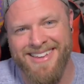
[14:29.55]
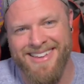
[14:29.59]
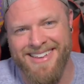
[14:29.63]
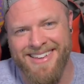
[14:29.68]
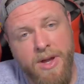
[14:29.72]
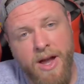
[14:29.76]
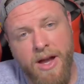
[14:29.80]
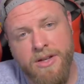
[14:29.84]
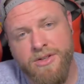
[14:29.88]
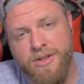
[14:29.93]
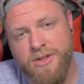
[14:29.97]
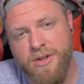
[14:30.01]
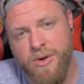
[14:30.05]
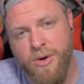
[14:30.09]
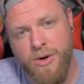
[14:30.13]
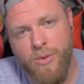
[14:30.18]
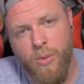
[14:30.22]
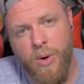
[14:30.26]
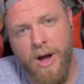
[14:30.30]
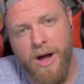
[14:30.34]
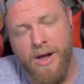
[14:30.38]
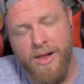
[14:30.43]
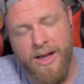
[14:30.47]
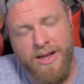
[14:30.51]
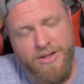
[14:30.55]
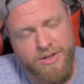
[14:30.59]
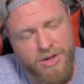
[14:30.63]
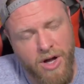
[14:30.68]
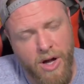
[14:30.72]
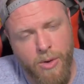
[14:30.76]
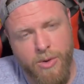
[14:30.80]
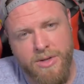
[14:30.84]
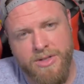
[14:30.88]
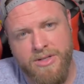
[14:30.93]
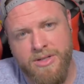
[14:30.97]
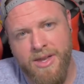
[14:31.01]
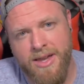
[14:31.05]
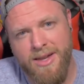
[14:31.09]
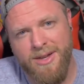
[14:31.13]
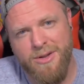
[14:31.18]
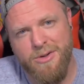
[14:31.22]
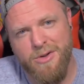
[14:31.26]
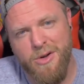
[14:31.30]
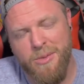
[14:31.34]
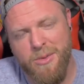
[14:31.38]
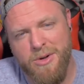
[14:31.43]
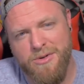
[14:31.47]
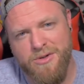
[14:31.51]
Hope you guys are doing well. As always, thank
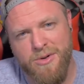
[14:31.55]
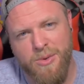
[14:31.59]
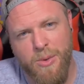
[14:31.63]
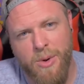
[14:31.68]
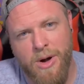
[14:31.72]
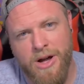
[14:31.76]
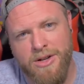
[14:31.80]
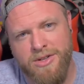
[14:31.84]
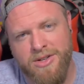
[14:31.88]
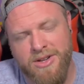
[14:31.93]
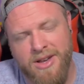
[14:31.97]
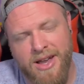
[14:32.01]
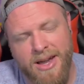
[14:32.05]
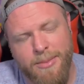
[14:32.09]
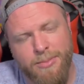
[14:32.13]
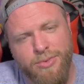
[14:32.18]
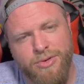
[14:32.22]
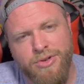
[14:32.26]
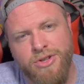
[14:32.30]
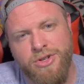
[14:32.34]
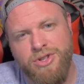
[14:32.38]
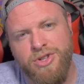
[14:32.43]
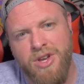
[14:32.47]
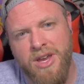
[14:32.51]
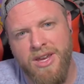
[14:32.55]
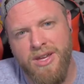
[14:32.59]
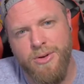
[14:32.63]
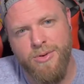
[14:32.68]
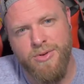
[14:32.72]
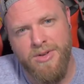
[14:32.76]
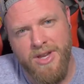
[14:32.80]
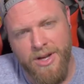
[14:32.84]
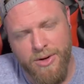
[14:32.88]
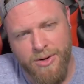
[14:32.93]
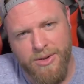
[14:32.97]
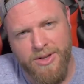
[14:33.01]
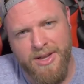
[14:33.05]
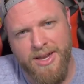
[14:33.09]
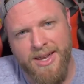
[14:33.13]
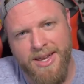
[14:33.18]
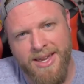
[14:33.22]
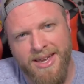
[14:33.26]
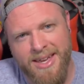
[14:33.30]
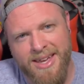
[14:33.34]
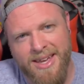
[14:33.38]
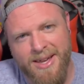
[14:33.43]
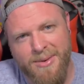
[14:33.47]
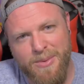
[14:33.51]
you so much for watching. I appreciate you
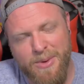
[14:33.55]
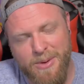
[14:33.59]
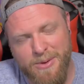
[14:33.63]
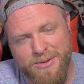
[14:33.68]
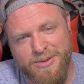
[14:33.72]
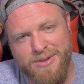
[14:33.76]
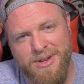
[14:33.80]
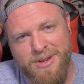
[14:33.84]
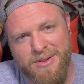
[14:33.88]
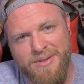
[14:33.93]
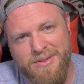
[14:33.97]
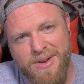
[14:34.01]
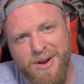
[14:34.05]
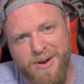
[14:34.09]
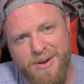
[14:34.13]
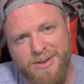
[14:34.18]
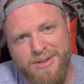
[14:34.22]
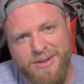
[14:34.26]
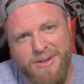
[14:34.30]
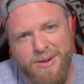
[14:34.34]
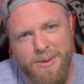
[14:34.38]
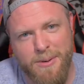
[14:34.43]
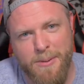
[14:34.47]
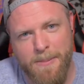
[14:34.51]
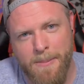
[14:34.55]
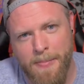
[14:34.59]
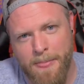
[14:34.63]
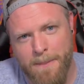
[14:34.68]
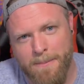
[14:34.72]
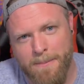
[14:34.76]
dearly. We will see you very soon.